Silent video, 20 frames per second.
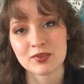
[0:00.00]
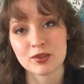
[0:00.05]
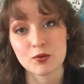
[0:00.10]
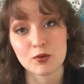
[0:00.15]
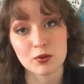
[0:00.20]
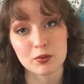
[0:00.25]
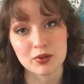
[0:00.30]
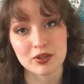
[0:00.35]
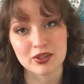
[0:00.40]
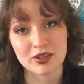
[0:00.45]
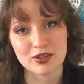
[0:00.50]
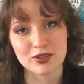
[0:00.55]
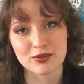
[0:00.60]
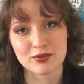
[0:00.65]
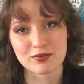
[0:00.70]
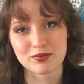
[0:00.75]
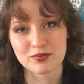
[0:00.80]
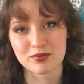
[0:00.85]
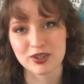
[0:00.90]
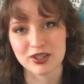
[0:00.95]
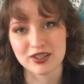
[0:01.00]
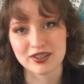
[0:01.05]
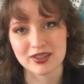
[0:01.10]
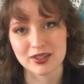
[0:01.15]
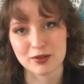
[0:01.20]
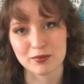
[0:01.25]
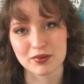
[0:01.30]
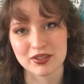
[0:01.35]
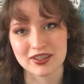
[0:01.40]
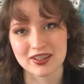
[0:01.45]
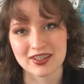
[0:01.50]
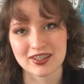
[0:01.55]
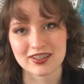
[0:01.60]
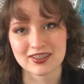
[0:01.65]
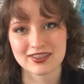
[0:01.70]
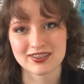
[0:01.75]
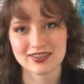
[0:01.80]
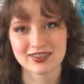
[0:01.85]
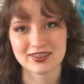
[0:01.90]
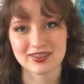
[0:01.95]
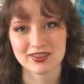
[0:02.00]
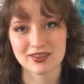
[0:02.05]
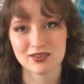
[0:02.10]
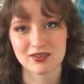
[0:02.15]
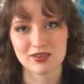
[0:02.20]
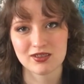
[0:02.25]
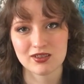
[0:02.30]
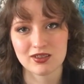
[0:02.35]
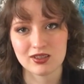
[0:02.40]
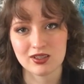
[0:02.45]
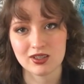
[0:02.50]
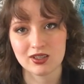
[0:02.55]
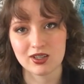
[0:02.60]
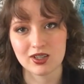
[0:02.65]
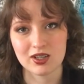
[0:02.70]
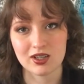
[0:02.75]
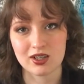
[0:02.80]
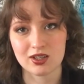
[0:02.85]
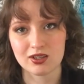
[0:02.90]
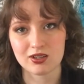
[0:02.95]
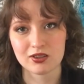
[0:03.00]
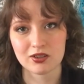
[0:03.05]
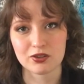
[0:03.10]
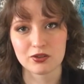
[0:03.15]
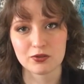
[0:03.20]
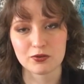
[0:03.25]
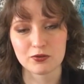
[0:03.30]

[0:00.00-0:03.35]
What about you? What do you think about that? Got your little